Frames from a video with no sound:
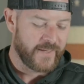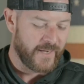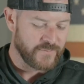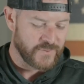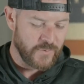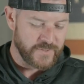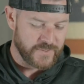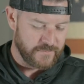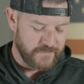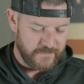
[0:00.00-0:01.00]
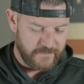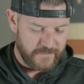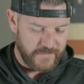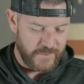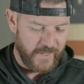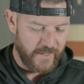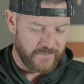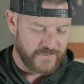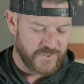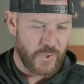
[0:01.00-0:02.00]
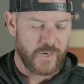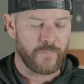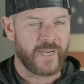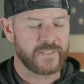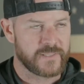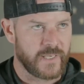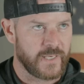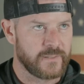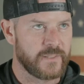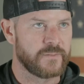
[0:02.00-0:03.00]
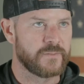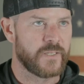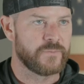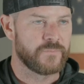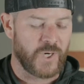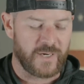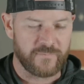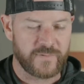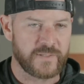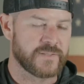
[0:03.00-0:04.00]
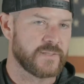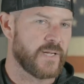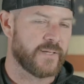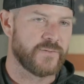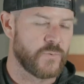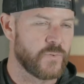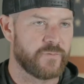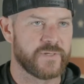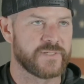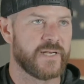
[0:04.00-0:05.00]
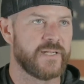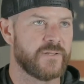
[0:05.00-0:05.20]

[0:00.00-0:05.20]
I was always, you know, had a strong mindset and confidence, and I could do whatever it is I needed to